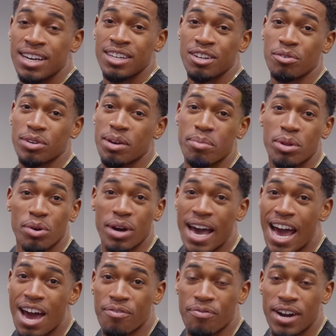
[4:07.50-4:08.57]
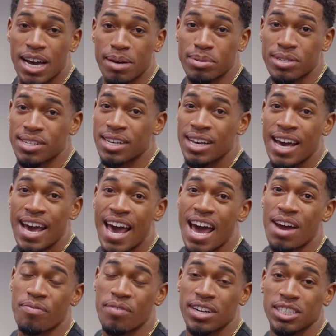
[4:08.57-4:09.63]
Don't give me no half reps,
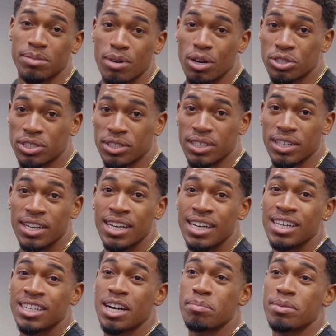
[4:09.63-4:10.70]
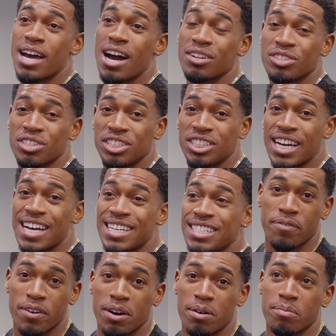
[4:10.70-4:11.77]
half range of motion. Come down to your chest
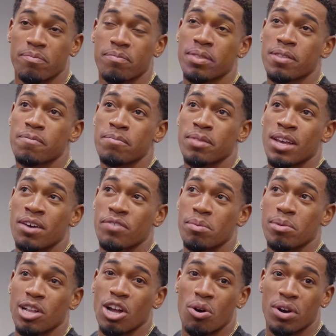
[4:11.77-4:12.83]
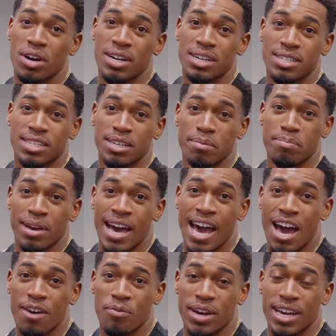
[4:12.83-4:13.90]
from lower to
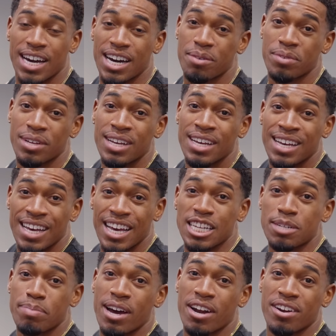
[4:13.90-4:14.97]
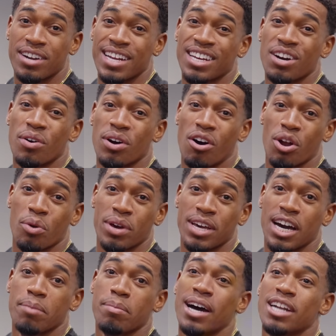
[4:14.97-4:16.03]
halfway up. It's better than going all the
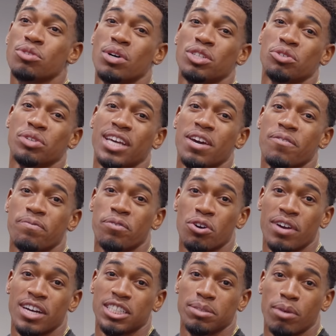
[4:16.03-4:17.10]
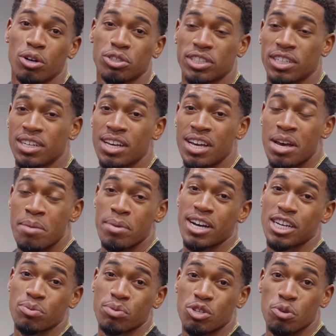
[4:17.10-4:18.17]
way up. But I just want you to get full range of motion
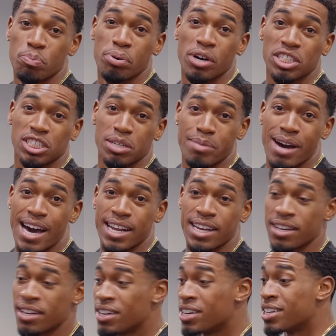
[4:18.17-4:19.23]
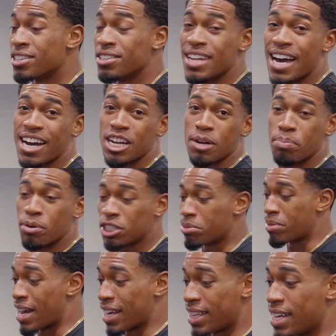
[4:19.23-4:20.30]
because when you push somebody, you're not gonna push them
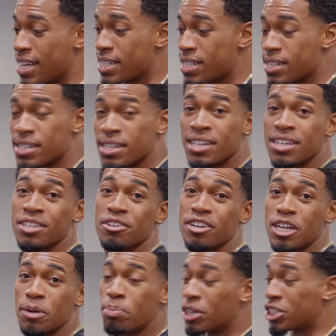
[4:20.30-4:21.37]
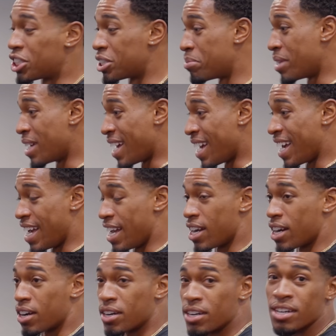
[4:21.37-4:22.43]
like this. You're gonna push them
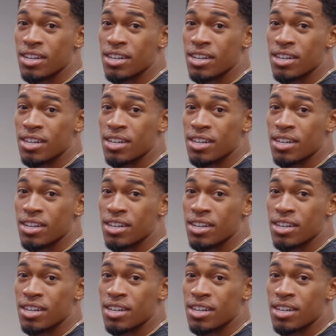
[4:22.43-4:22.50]
here.